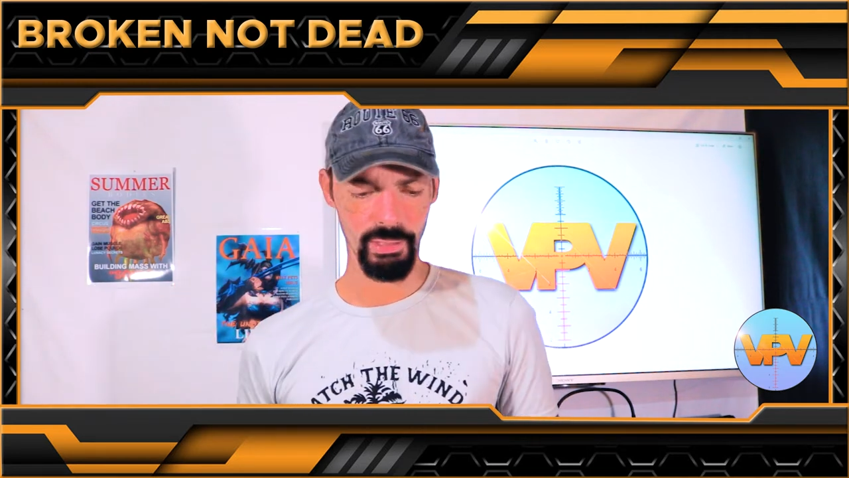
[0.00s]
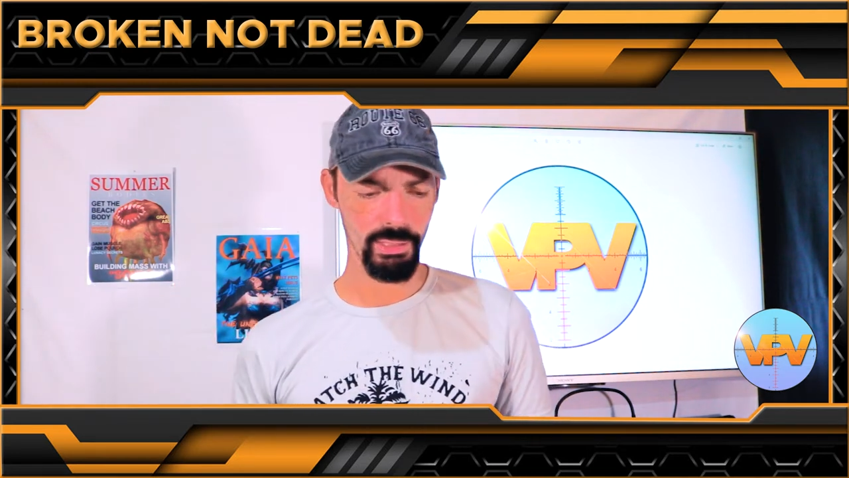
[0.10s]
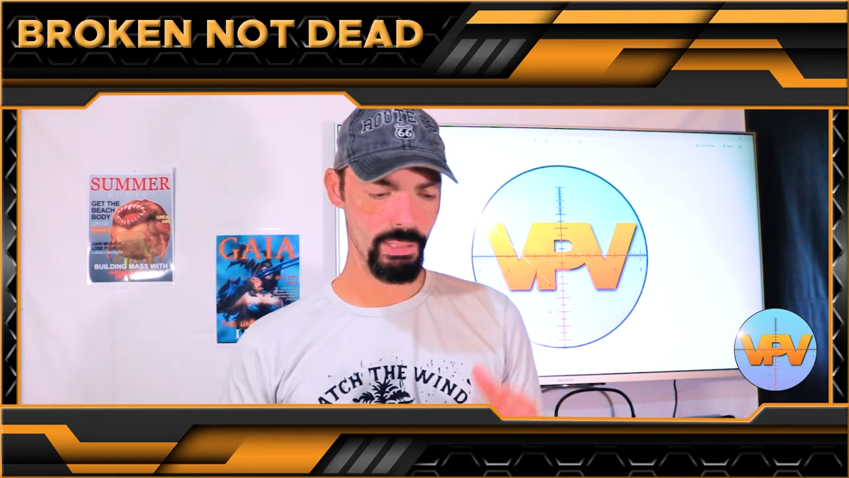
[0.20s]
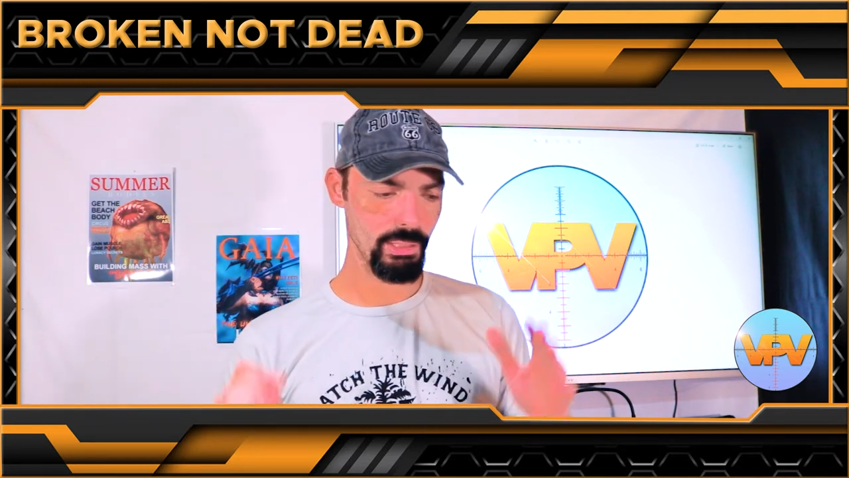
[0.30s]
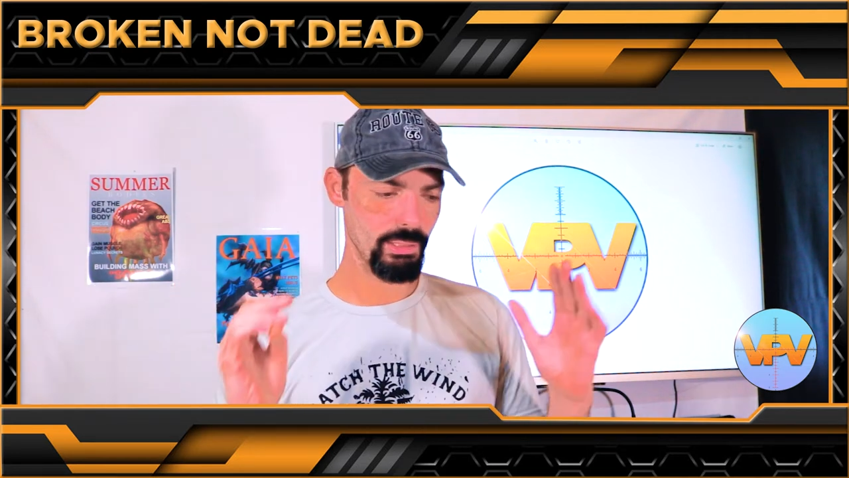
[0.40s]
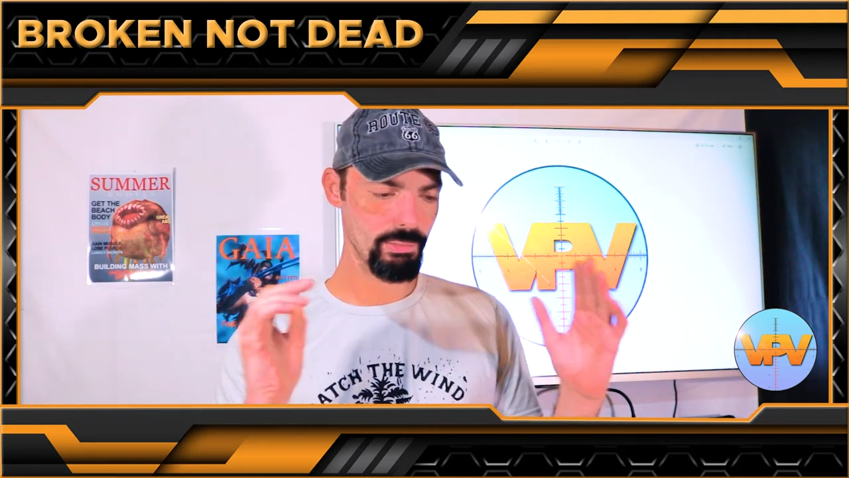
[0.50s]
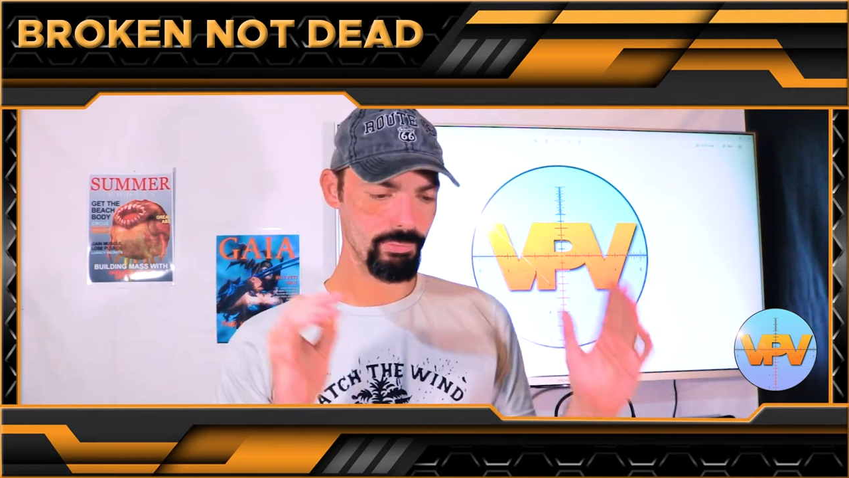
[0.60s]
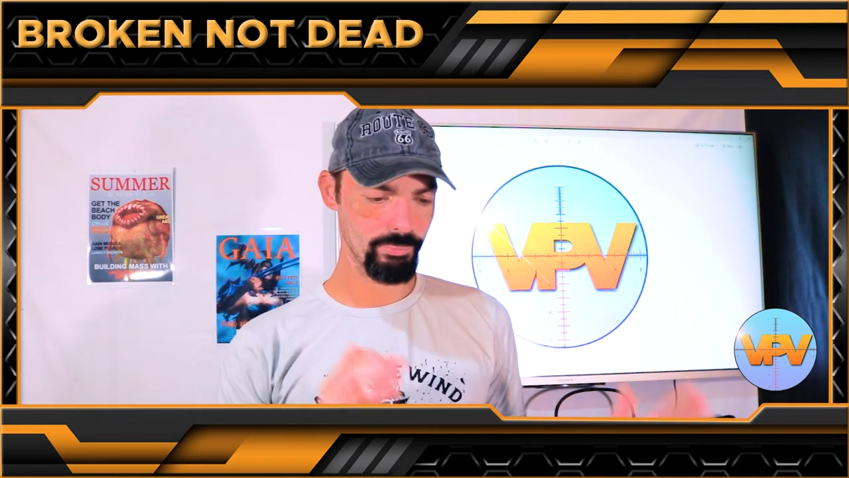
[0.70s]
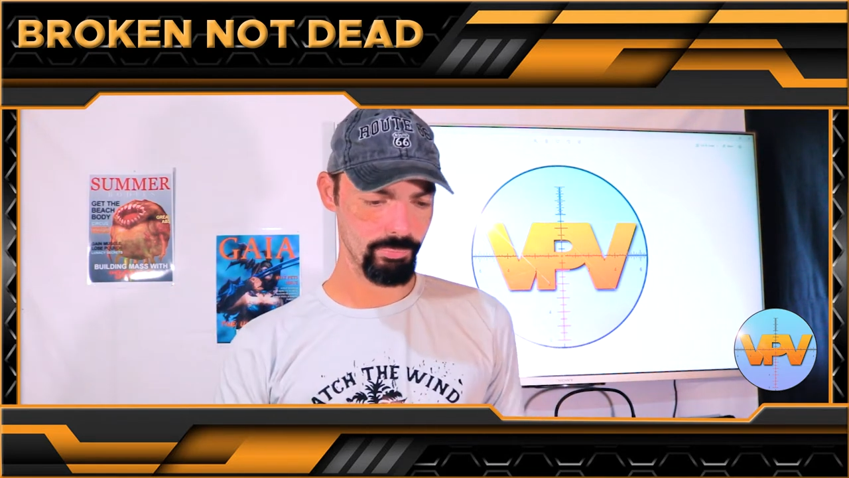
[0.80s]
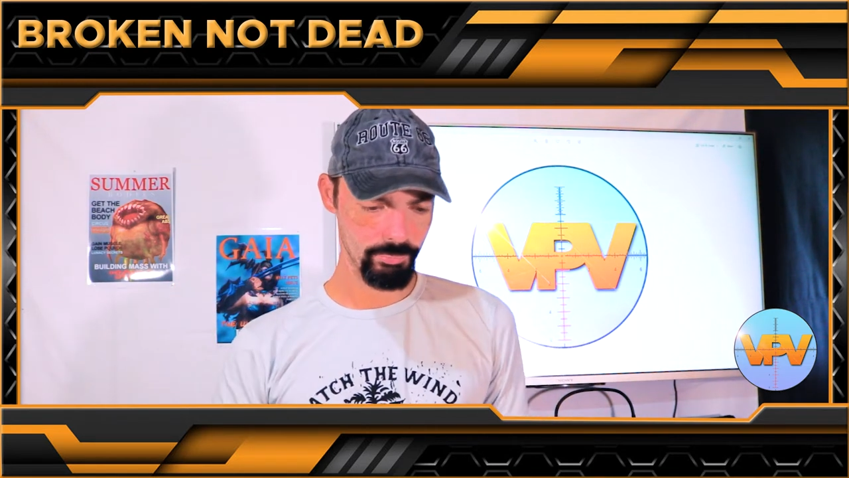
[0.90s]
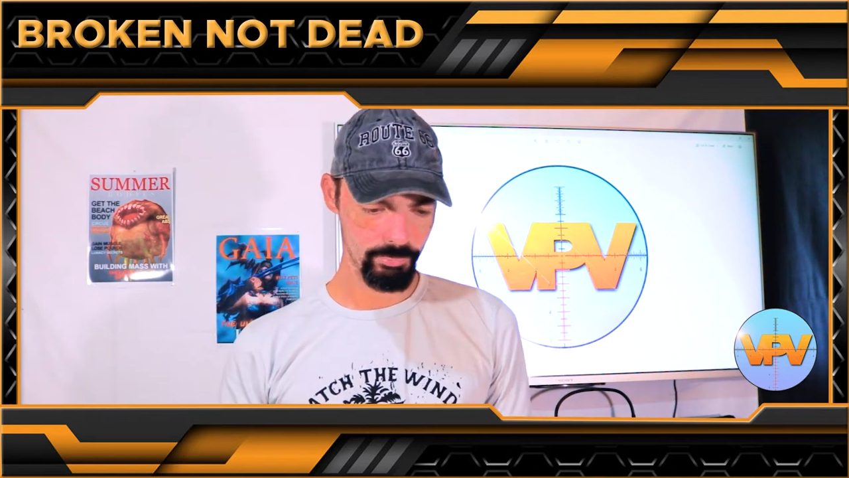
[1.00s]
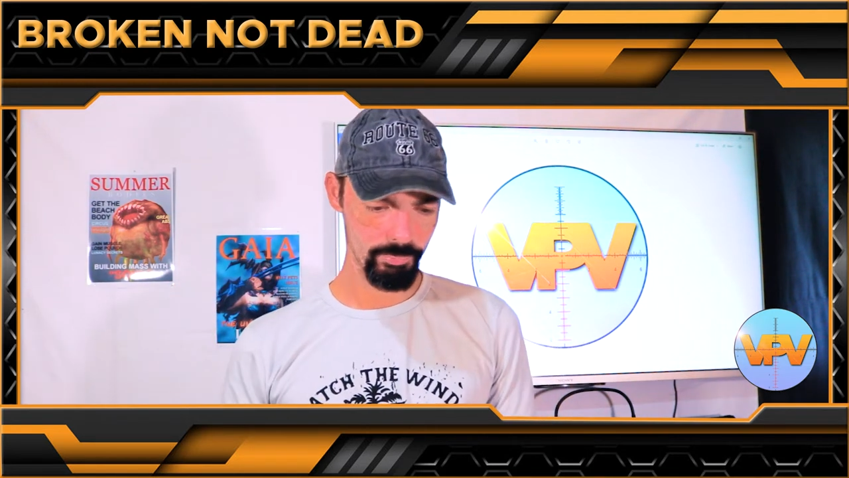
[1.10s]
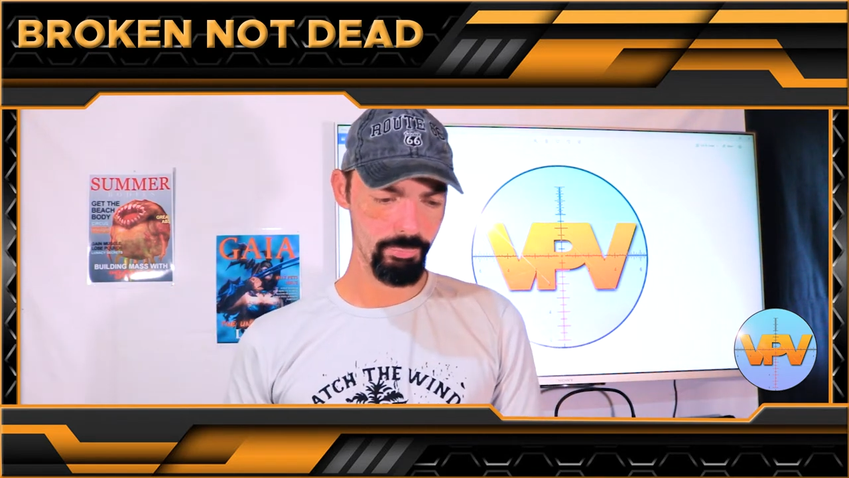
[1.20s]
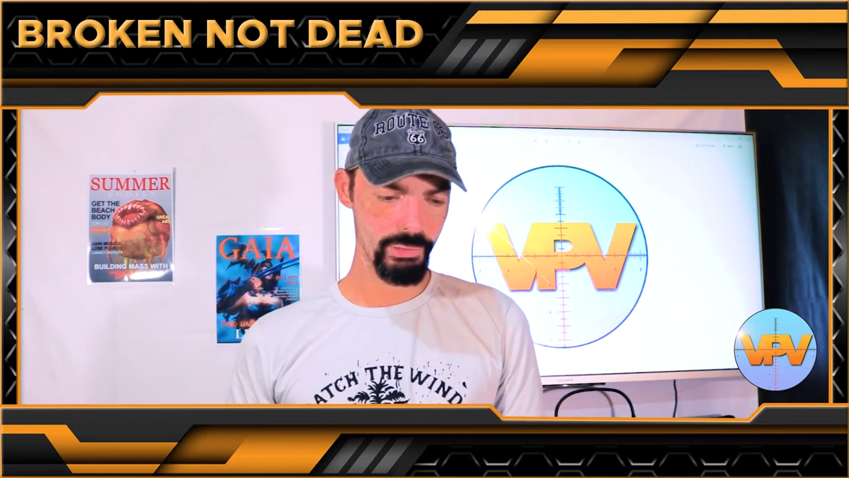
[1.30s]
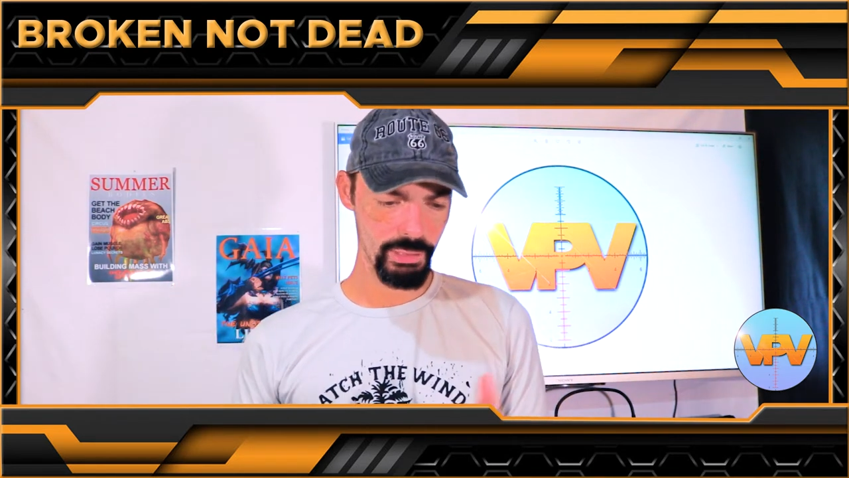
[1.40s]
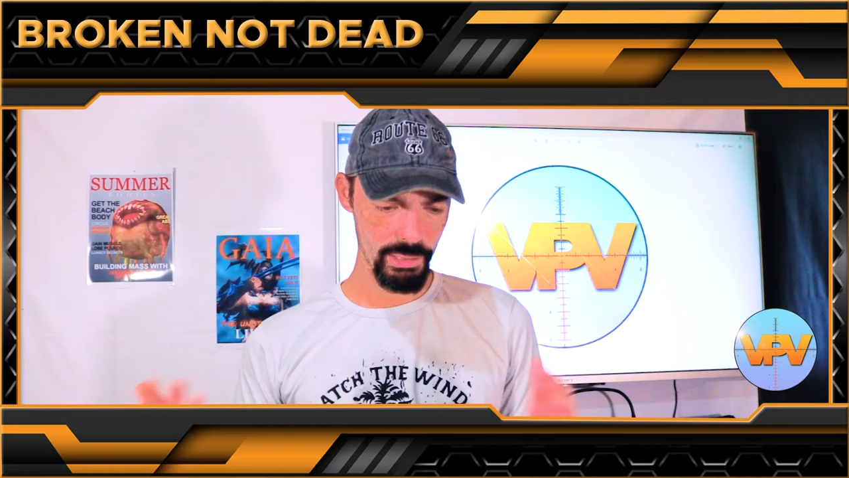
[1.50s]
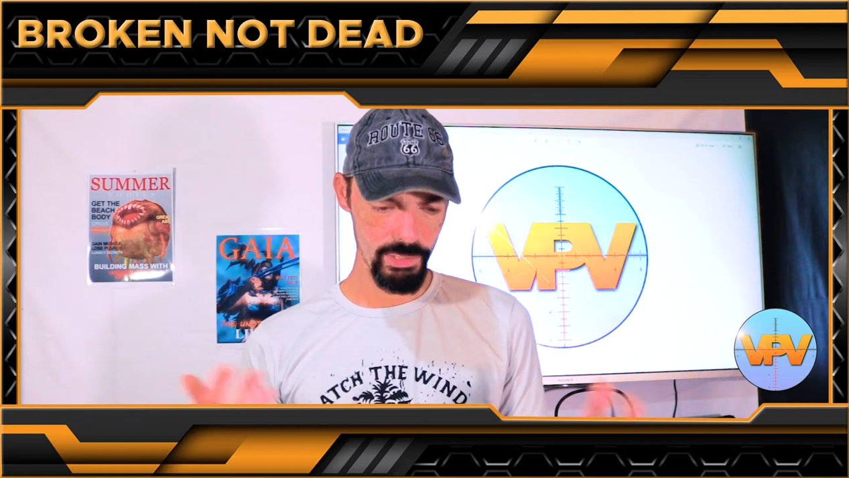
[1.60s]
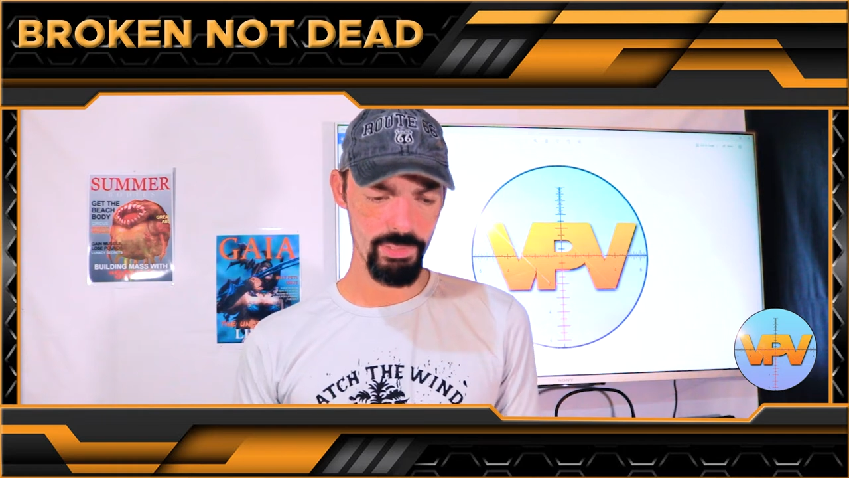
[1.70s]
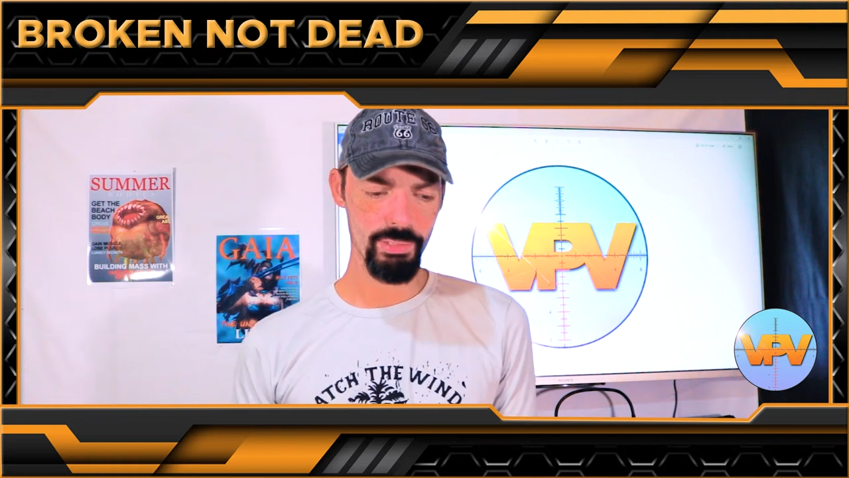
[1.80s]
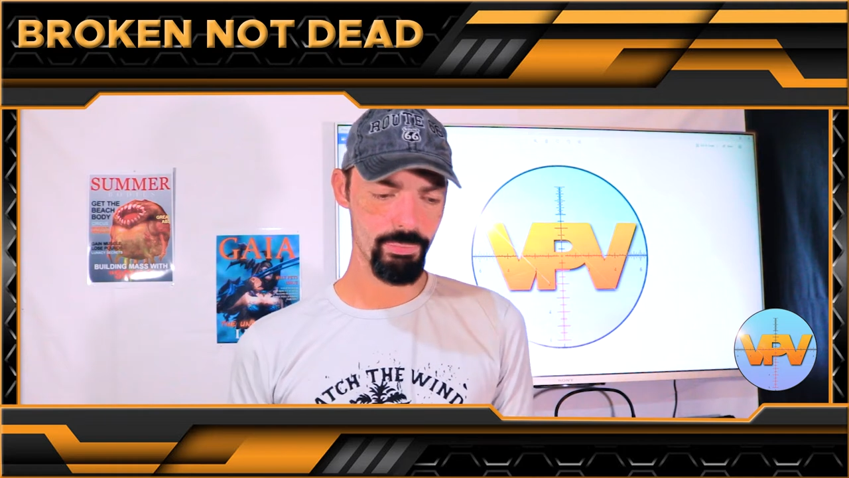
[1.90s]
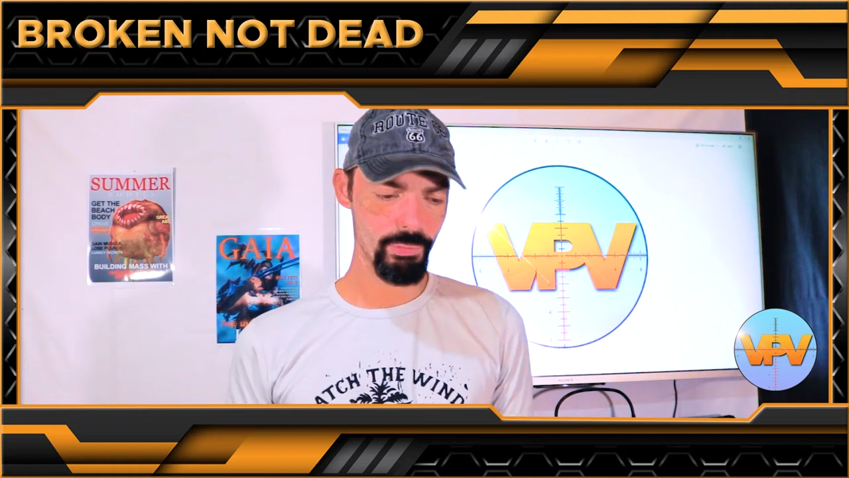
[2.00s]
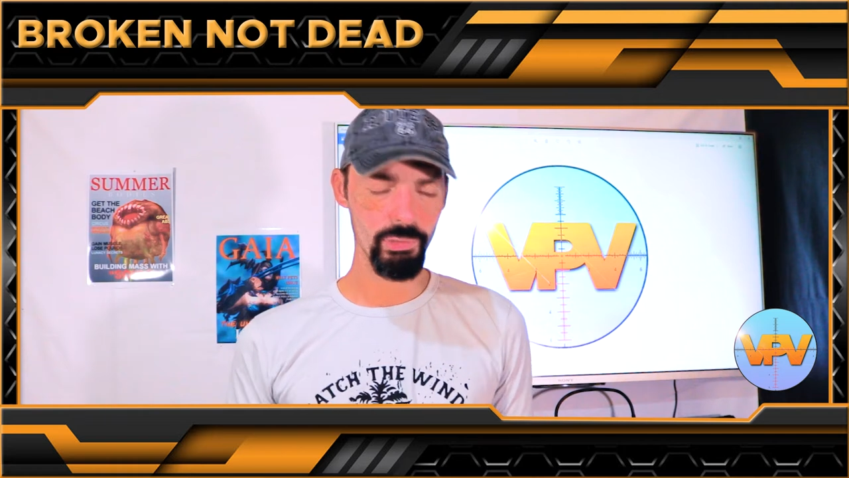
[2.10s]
And because if